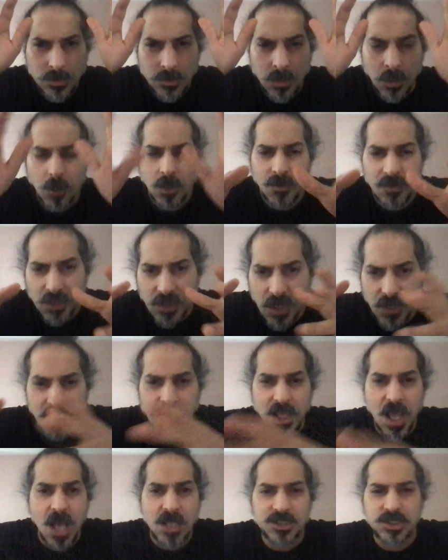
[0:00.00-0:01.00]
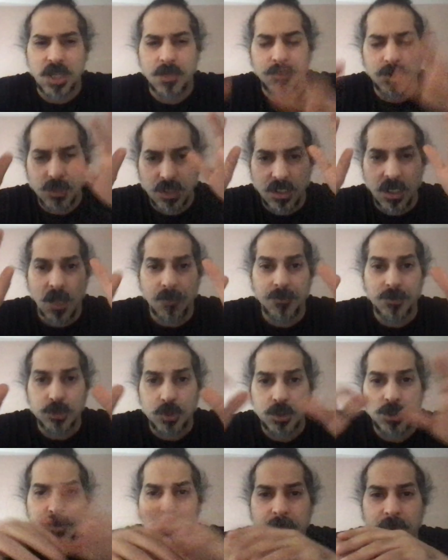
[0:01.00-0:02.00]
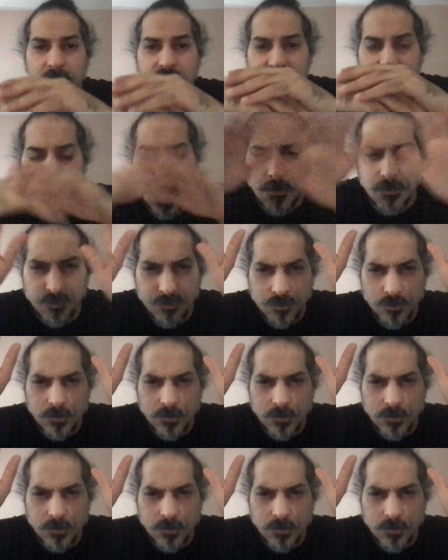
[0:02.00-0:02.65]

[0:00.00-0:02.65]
Or in the, the gas chamber. You need to help the Jewish people escape.